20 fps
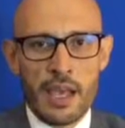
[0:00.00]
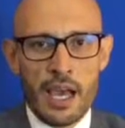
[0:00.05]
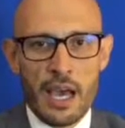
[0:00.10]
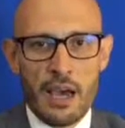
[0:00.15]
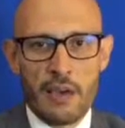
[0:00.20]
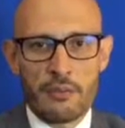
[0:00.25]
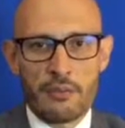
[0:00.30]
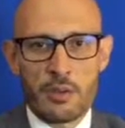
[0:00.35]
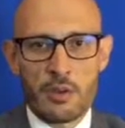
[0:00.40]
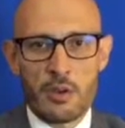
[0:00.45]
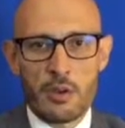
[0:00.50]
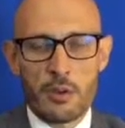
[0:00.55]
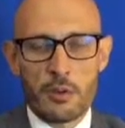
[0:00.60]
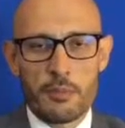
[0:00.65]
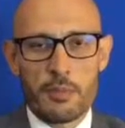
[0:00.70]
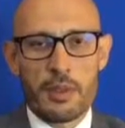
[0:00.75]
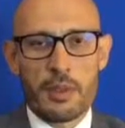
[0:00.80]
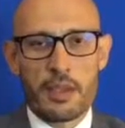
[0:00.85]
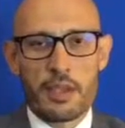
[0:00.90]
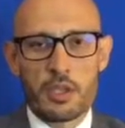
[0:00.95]

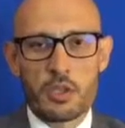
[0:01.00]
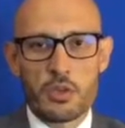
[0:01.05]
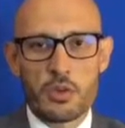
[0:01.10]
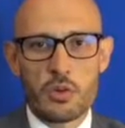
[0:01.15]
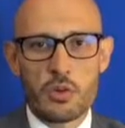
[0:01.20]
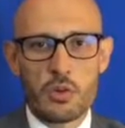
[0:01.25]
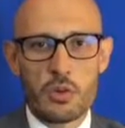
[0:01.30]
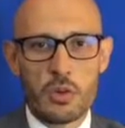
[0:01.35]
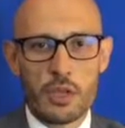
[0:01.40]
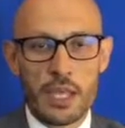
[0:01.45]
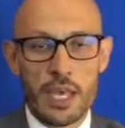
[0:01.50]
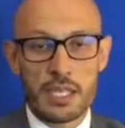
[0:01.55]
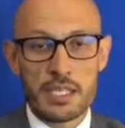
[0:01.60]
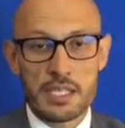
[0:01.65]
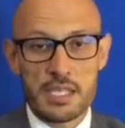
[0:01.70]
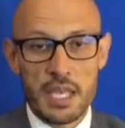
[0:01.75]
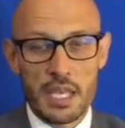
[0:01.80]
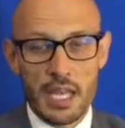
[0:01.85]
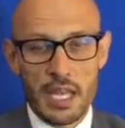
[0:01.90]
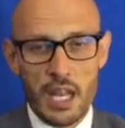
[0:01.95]
After you get
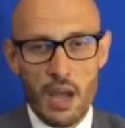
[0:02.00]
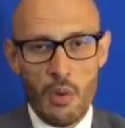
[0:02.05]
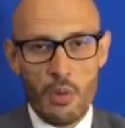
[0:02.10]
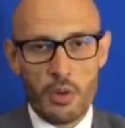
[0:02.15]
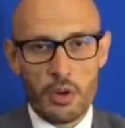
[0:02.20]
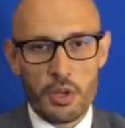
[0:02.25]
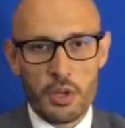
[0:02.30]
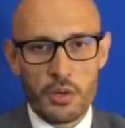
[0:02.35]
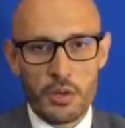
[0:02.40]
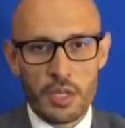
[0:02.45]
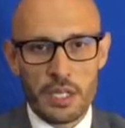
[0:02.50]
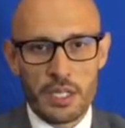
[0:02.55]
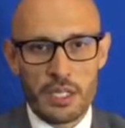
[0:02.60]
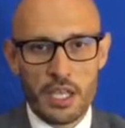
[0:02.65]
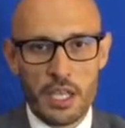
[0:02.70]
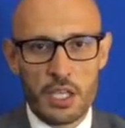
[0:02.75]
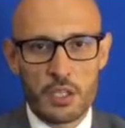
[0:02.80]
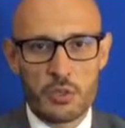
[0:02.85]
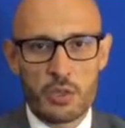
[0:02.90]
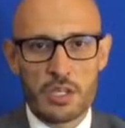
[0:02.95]
seen in our unit
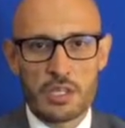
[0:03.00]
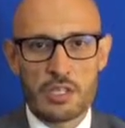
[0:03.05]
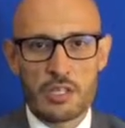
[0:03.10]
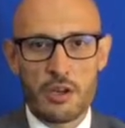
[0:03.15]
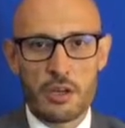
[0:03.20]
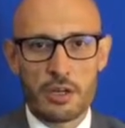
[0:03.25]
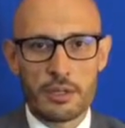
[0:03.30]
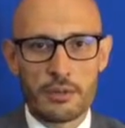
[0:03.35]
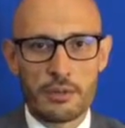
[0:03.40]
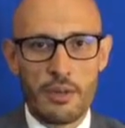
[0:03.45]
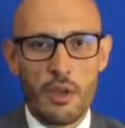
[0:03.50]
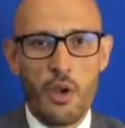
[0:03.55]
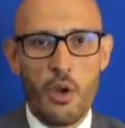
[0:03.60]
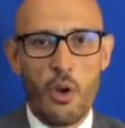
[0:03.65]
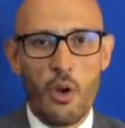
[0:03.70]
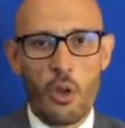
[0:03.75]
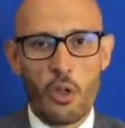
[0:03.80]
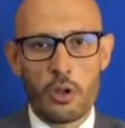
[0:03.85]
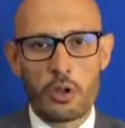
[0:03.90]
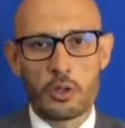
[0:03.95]
and you start
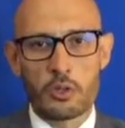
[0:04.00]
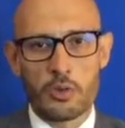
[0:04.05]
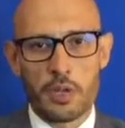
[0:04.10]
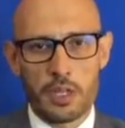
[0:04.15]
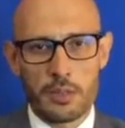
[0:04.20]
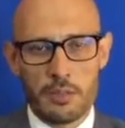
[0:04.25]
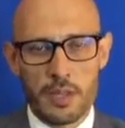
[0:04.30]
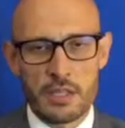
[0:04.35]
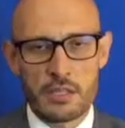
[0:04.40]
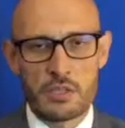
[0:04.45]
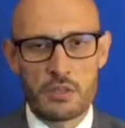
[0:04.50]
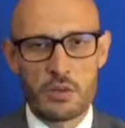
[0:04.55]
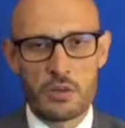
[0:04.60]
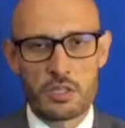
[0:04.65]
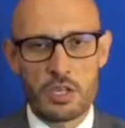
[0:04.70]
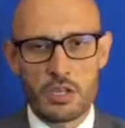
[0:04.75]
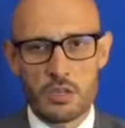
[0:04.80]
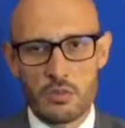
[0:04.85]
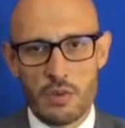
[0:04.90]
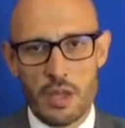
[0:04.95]
other treatments
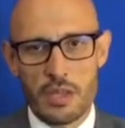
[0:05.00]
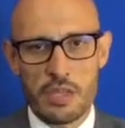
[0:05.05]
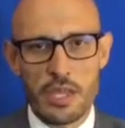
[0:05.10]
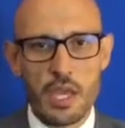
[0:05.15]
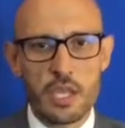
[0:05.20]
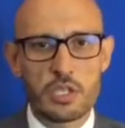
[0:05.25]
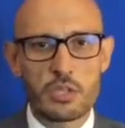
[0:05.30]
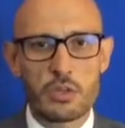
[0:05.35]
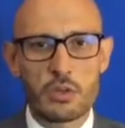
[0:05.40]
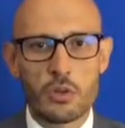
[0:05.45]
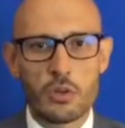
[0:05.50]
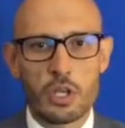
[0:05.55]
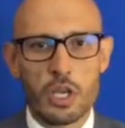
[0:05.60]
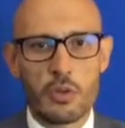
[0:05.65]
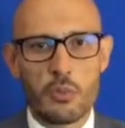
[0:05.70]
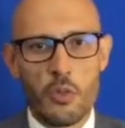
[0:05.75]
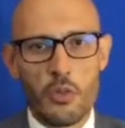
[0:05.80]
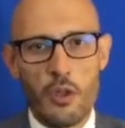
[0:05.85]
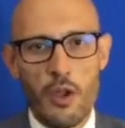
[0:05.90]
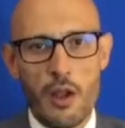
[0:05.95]
such as radiation or
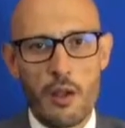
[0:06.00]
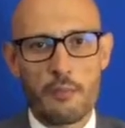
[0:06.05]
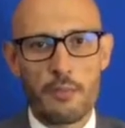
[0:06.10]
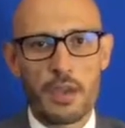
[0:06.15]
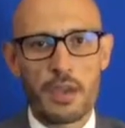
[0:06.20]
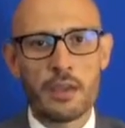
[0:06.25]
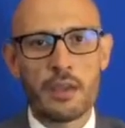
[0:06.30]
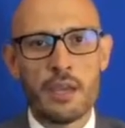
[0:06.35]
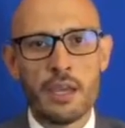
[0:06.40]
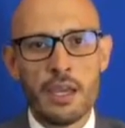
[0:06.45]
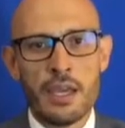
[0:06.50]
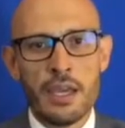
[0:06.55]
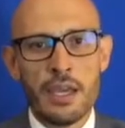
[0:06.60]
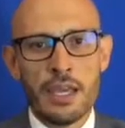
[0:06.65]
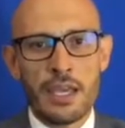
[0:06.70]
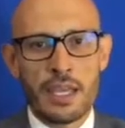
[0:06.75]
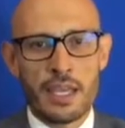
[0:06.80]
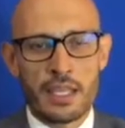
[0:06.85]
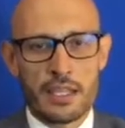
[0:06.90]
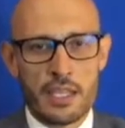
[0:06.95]
chemotherapy,
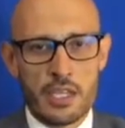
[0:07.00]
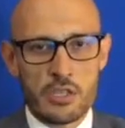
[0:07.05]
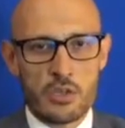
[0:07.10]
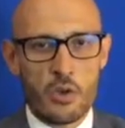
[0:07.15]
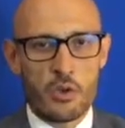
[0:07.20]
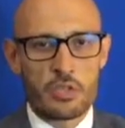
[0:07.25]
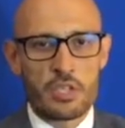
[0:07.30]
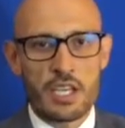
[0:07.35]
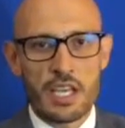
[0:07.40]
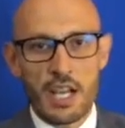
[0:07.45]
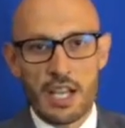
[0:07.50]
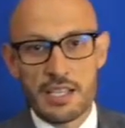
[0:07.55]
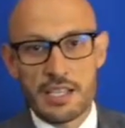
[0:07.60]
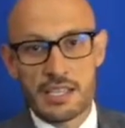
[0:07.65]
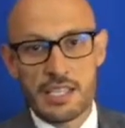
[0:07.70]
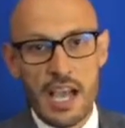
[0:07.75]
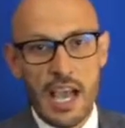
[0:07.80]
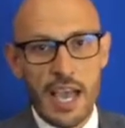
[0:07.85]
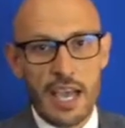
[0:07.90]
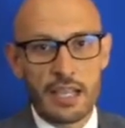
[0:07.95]
in the surgical
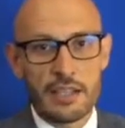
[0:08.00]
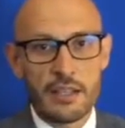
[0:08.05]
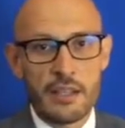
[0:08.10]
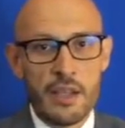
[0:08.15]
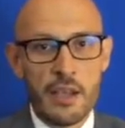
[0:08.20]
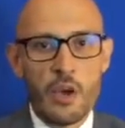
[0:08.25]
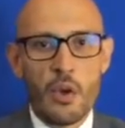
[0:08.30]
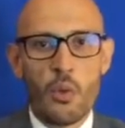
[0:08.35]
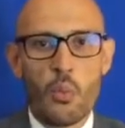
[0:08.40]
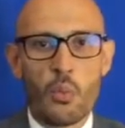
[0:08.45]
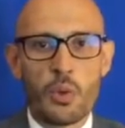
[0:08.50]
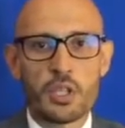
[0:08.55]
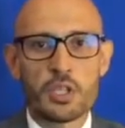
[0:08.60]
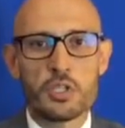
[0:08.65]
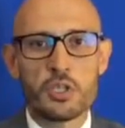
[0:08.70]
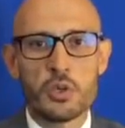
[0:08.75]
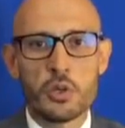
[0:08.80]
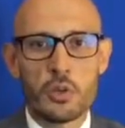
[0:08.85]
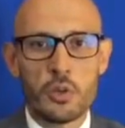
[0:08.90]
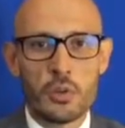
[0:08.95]
side, we
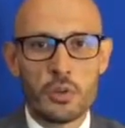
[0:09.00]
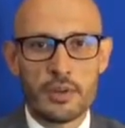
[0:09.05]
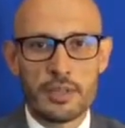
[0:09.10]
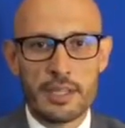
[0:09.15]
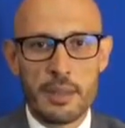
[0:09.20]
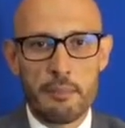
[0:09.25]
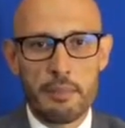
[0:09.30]
do the